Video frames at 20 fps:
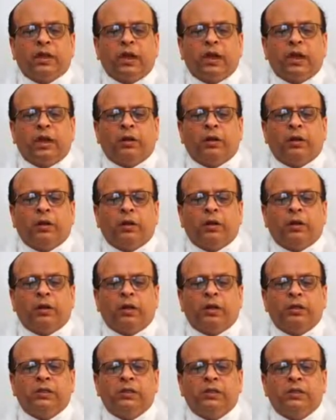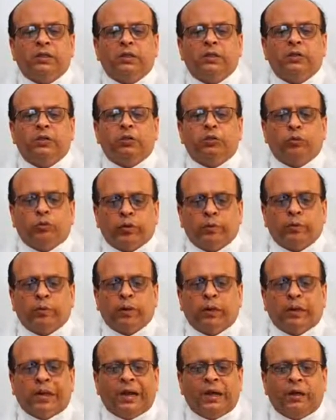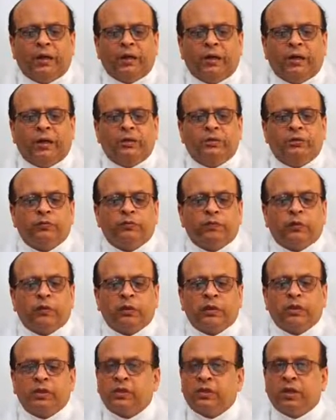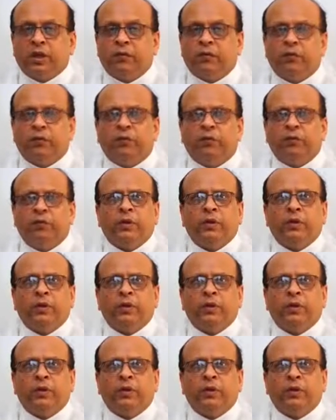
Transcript: are not considered suitable candidates for this type of